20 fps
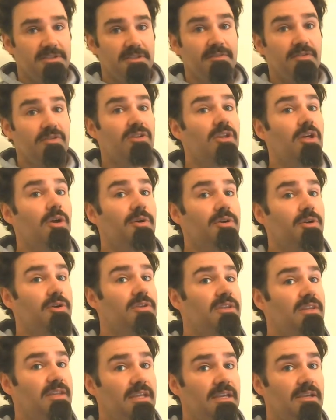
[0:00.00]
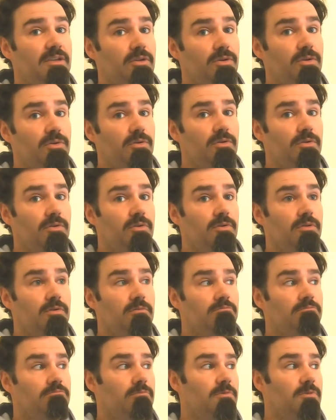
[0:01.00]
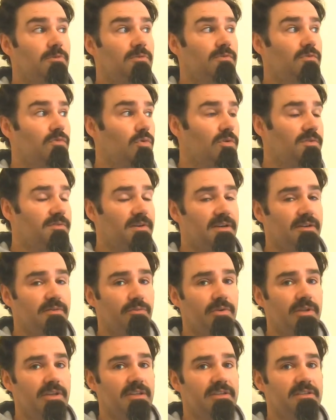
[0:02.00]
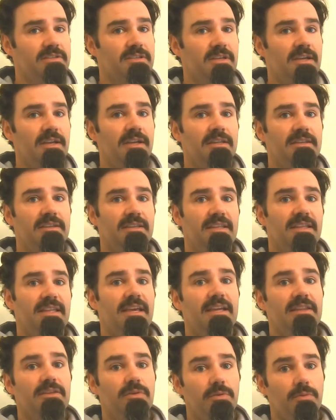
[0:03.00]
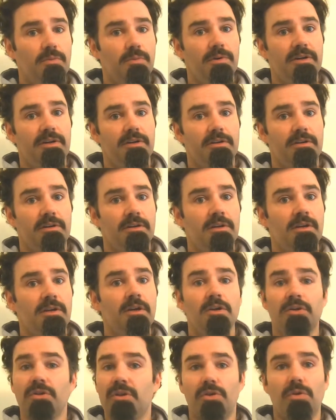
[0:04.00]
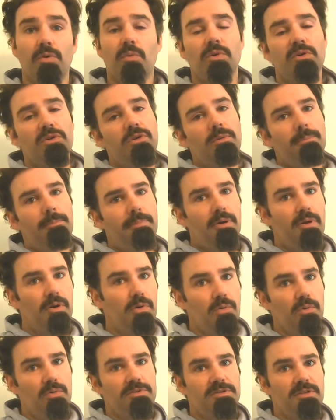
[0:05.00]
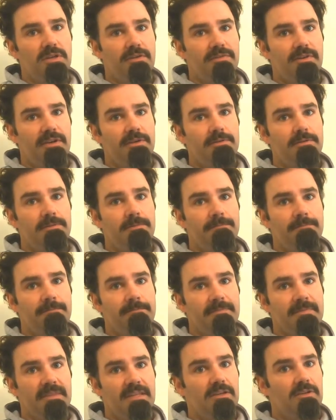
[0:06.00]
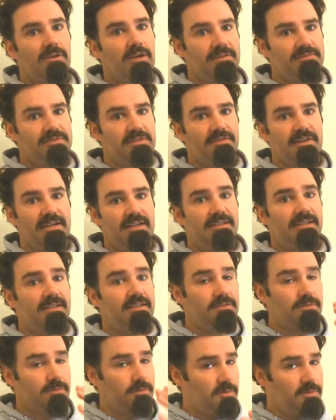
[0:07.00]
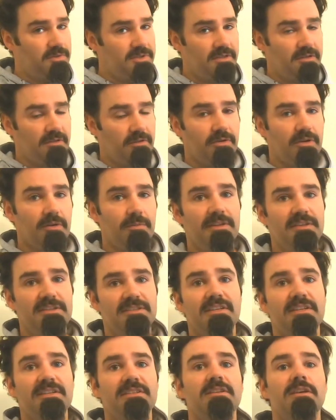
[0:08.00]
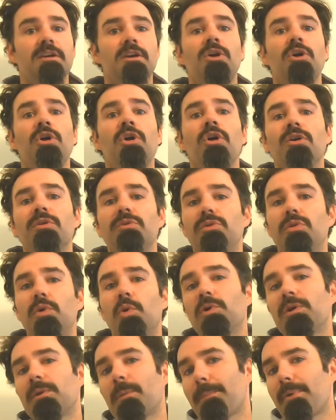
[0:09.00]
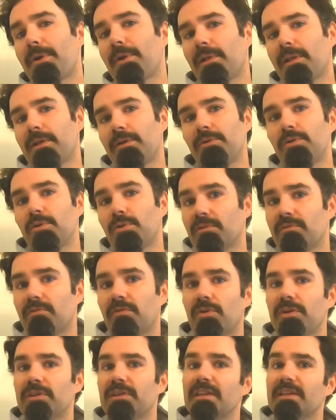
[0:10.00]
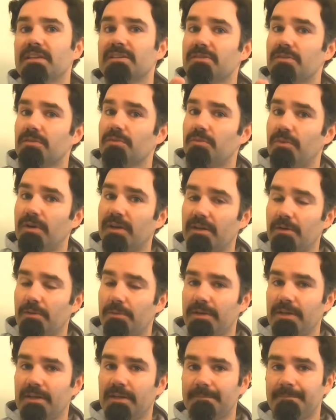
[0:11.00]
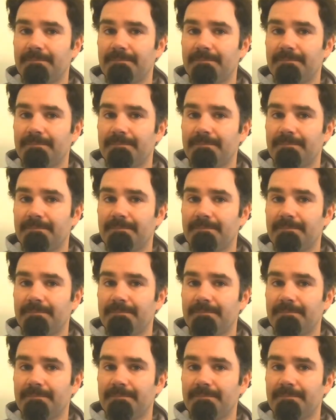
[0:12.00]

Now it could take you 4 or 5 weeks to get to where you don't want to pull stuff out and not have stuff added in. So what we generally recommend is this: don't pull out your avoid list right away.